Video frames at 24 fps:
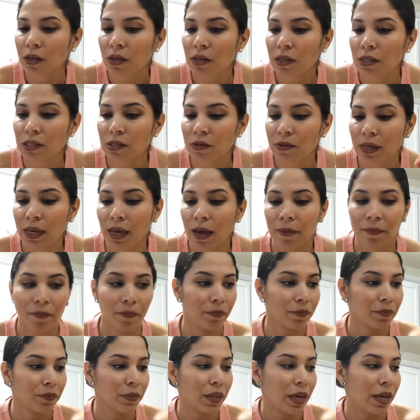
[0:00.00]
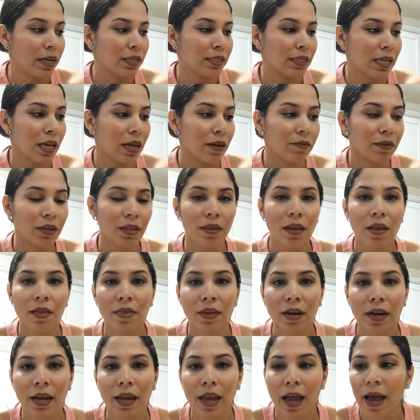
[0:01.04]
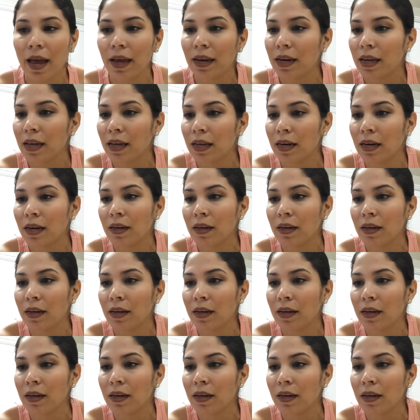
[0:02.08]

So yeah, that is everything that I added.